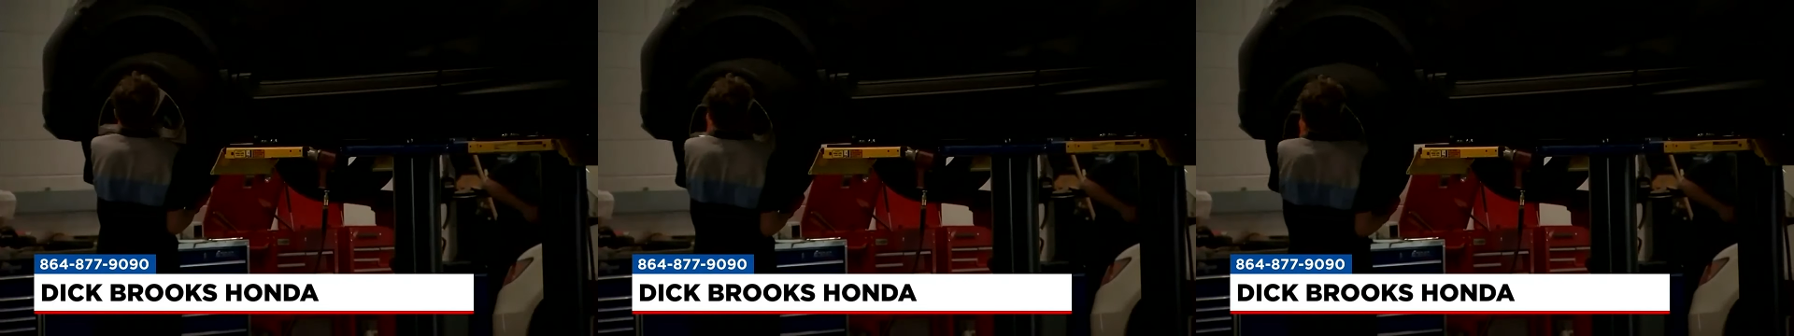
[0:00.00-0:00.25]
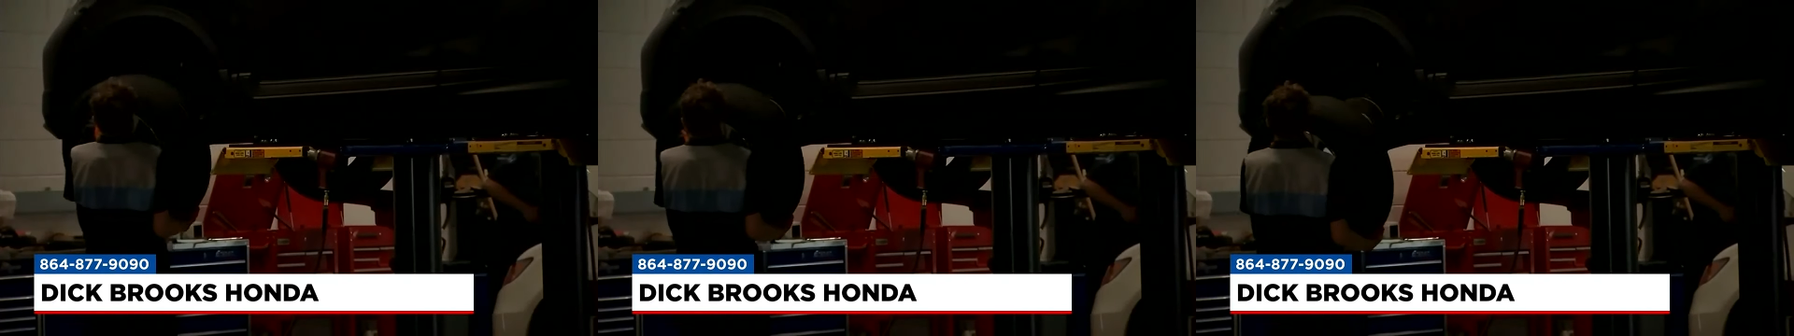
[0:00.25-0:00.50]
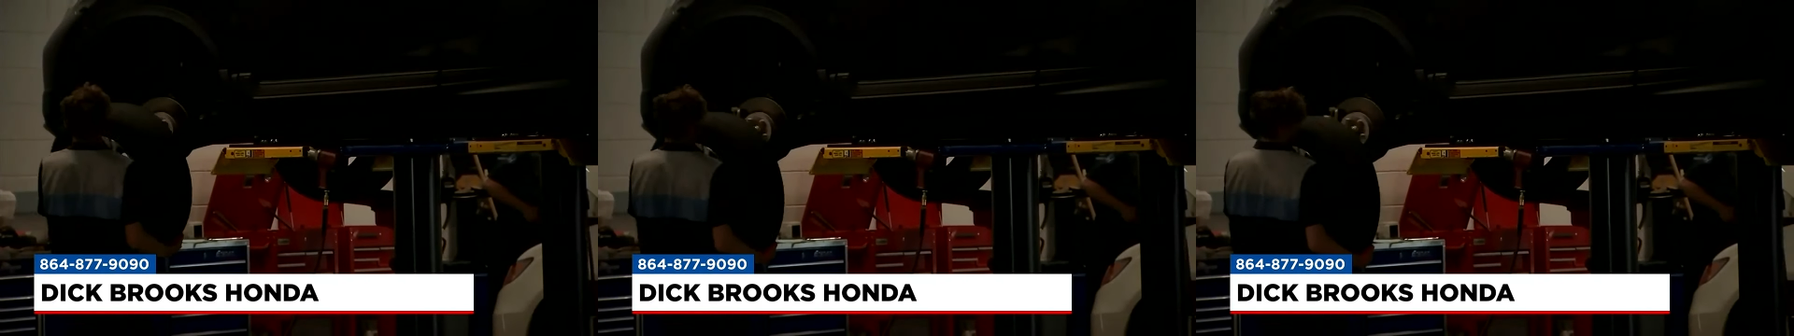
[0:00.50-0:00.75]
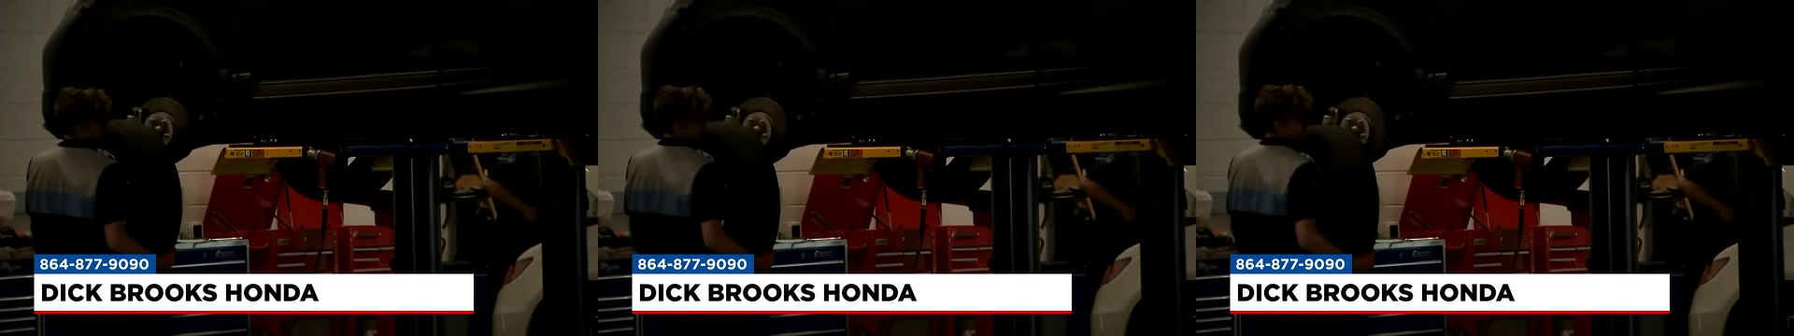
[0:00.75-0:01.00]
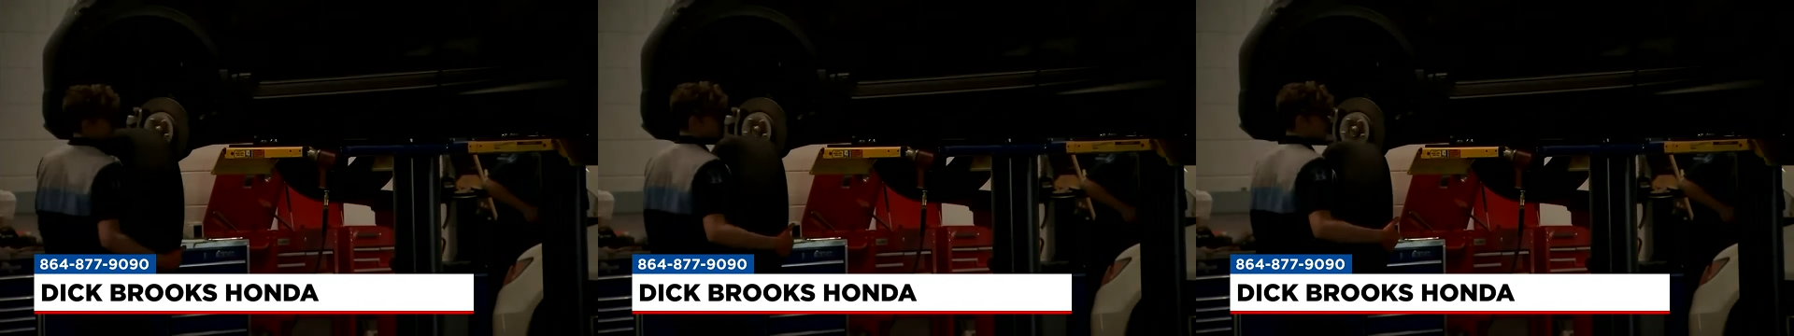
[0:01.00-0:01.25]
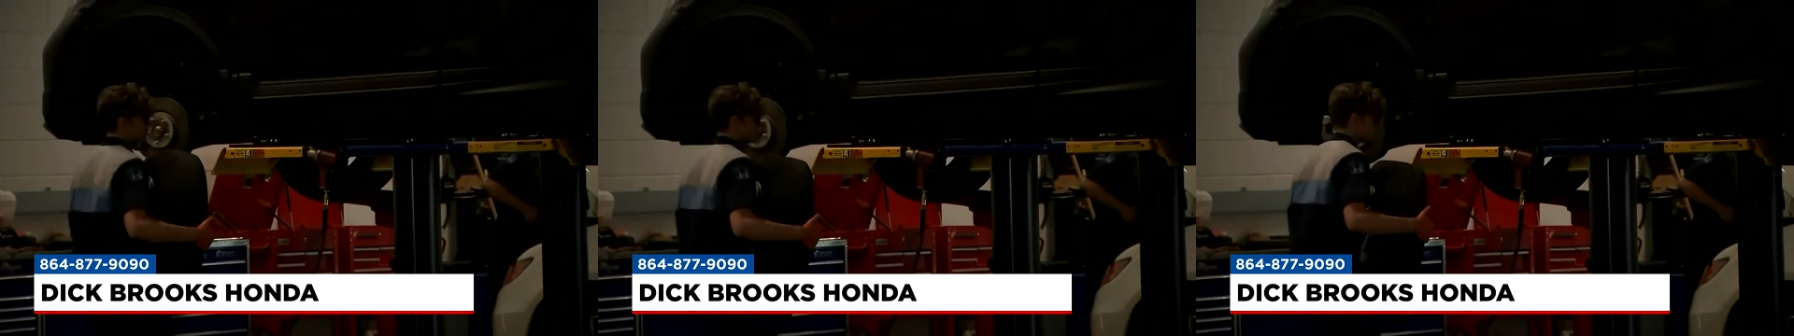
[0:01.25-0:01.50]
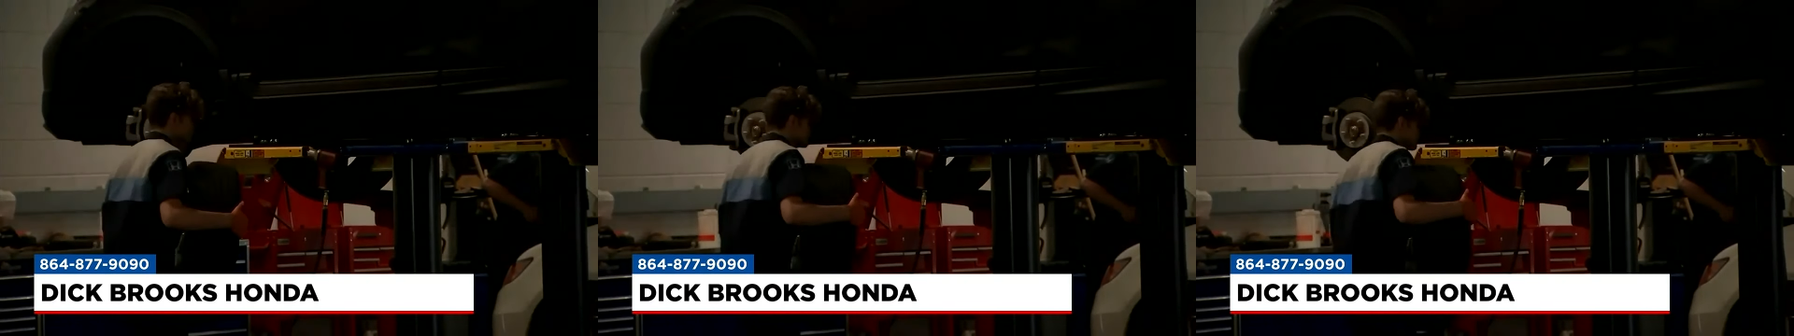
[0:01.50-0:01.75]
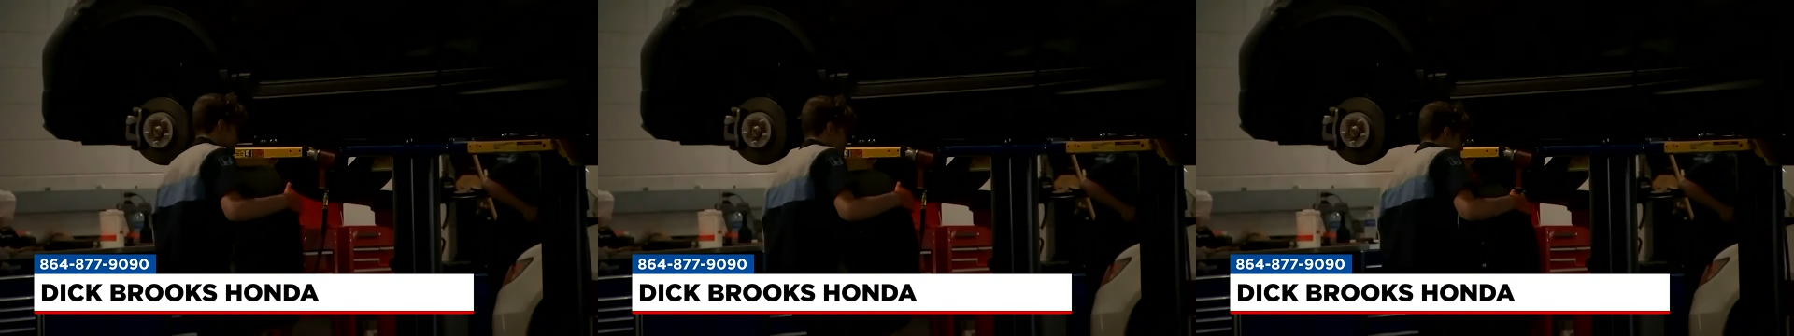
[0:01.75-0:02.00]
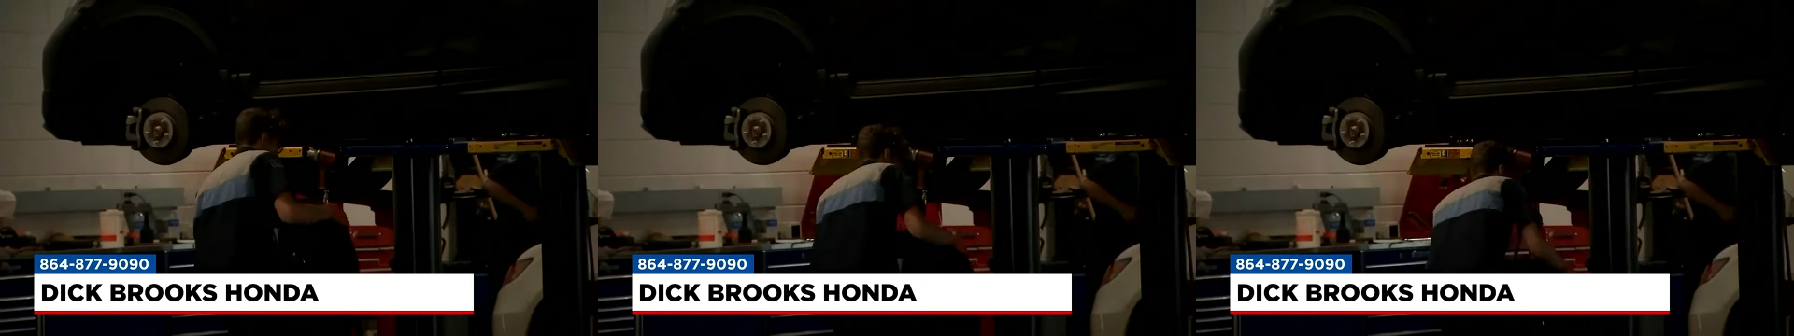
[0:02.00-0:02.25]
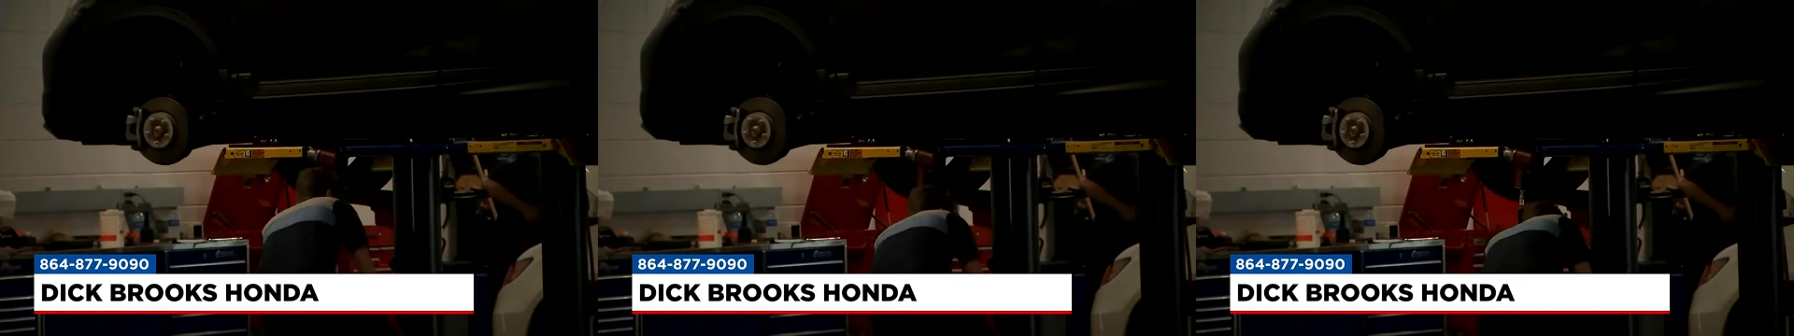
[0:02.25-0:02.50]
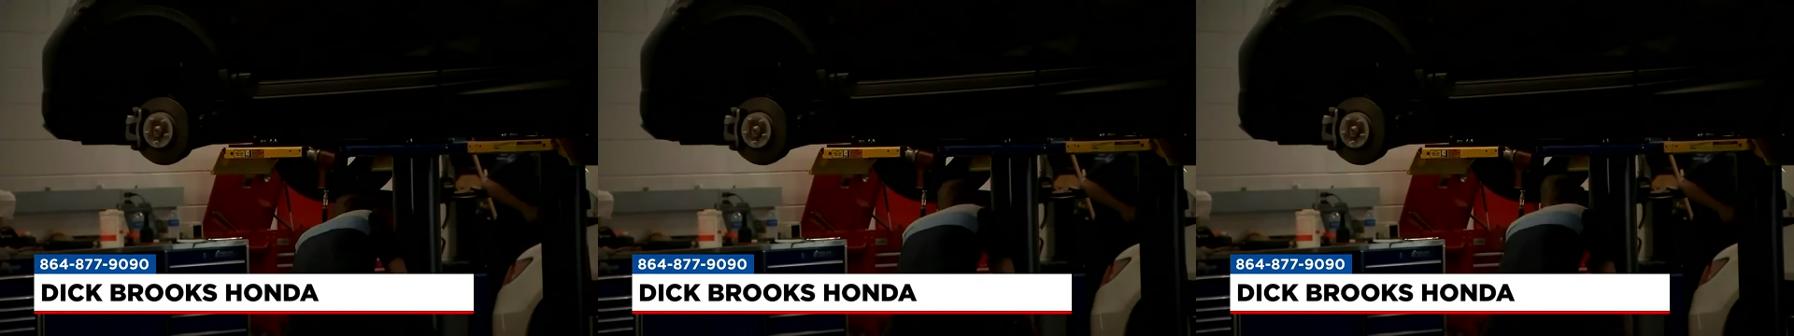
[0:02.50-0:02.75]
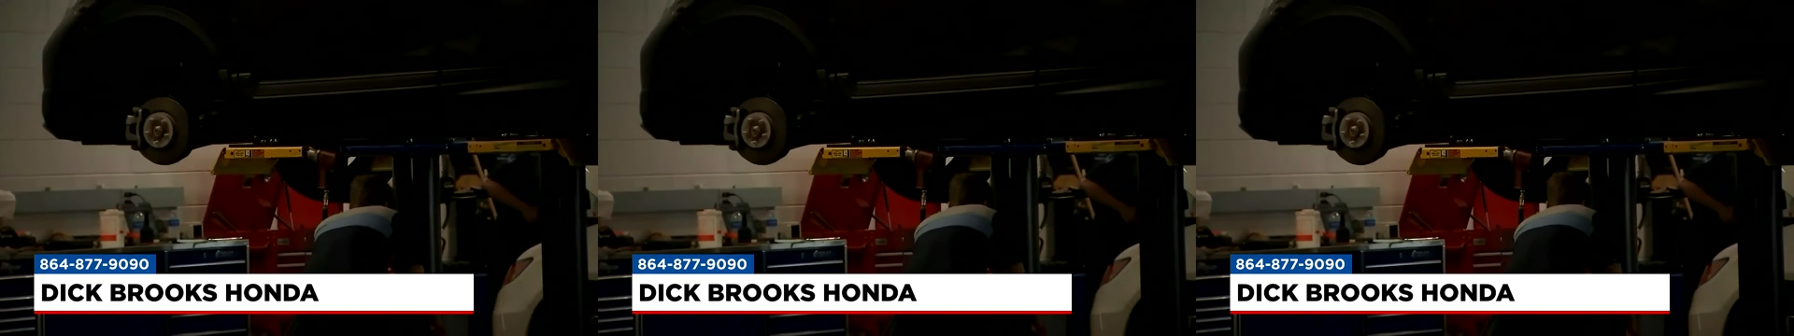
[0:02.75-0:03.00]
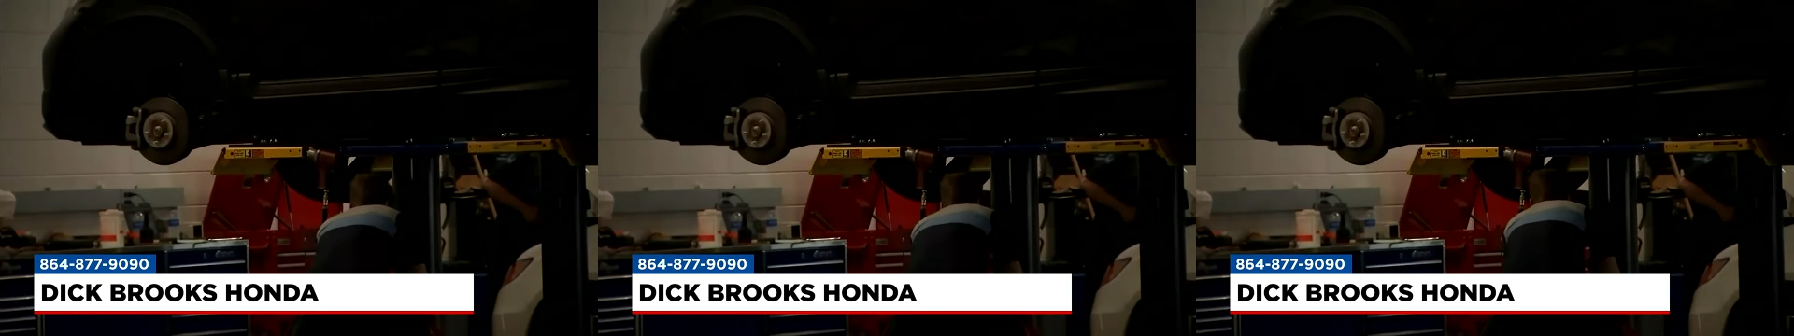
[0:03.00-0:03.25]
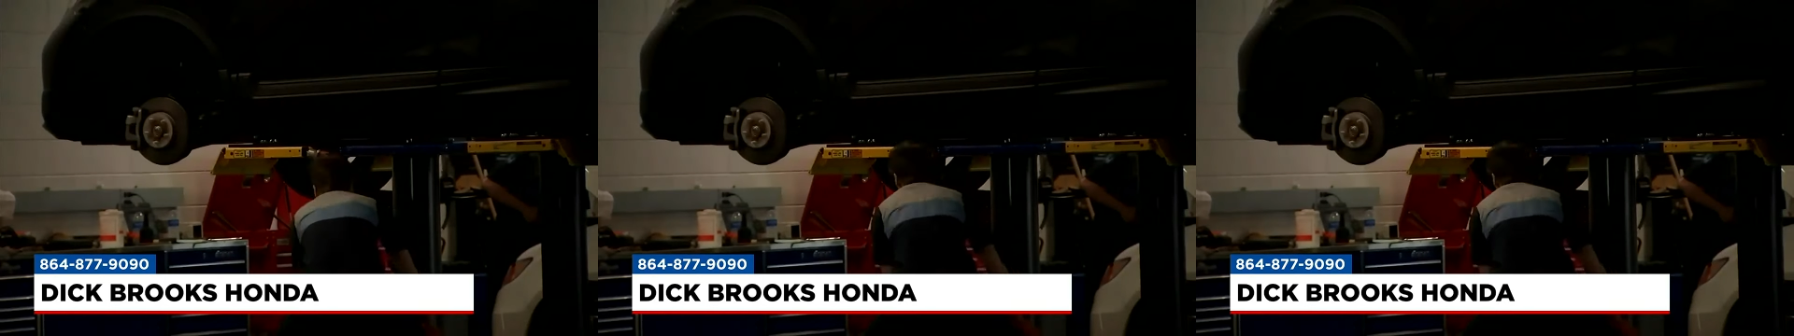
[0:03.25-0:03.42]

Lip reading: Nobody's mouth can be seen.